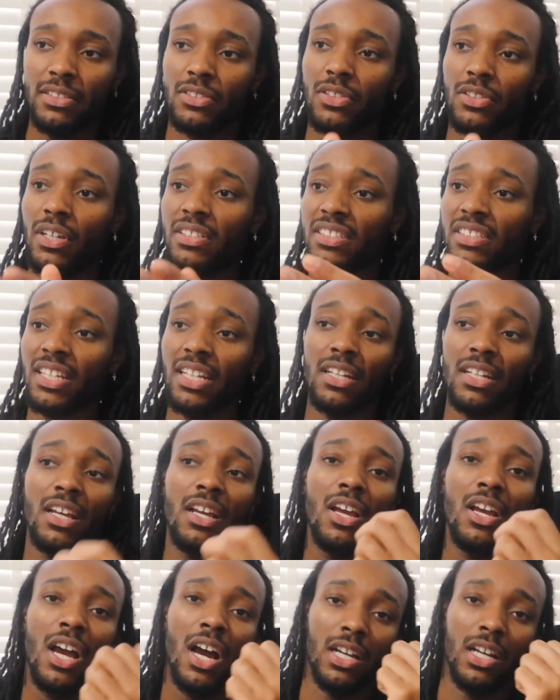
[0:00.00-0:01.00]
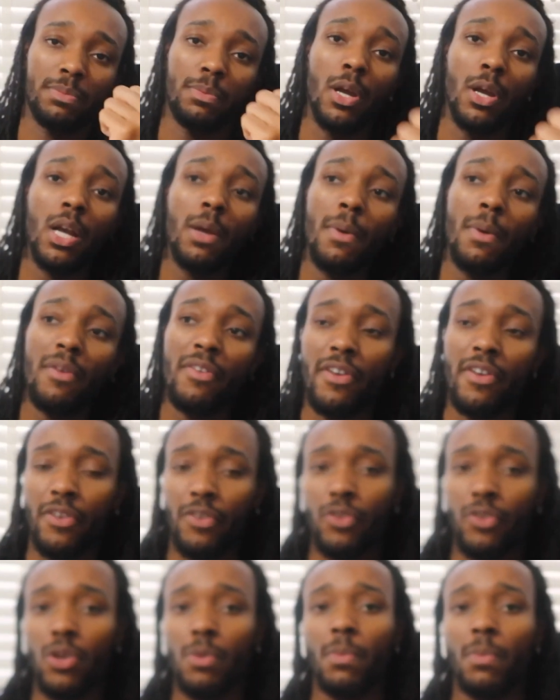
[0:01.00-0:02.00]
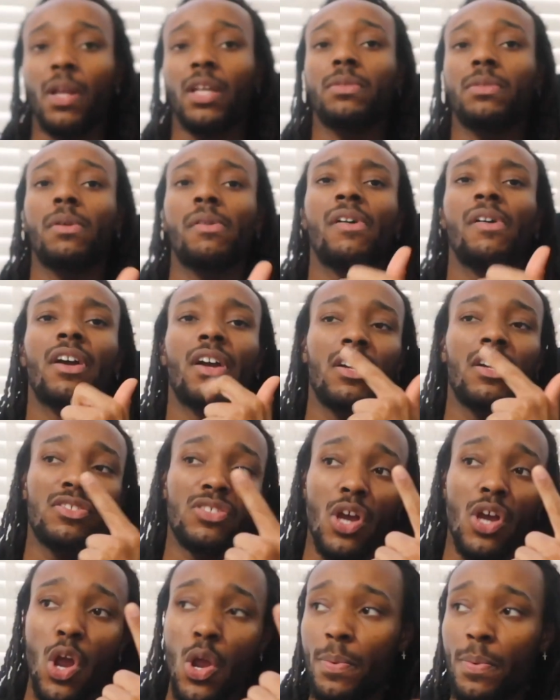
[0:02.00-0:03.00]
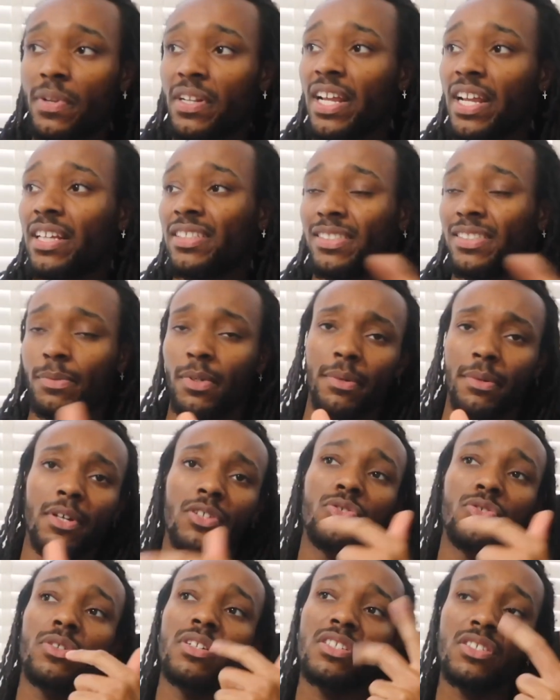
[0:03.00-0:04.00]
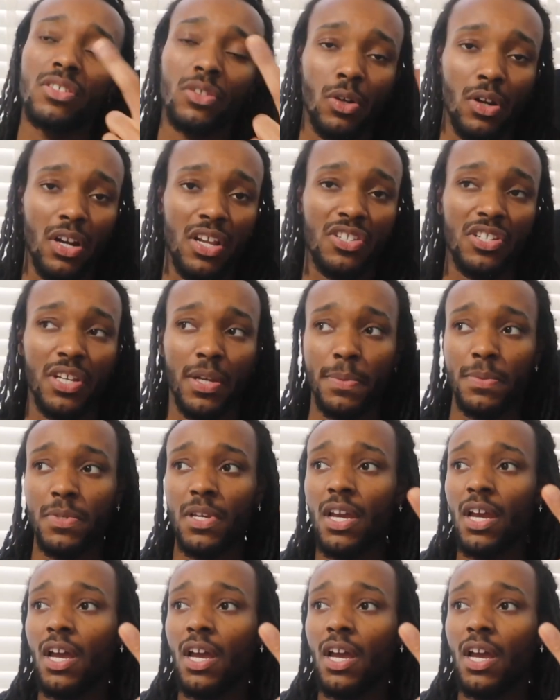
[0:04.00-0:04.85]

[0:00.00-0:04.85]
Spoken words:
So as I said, I spoke about recruitment, I spoke about going to open days, I spoke about joining scholarships,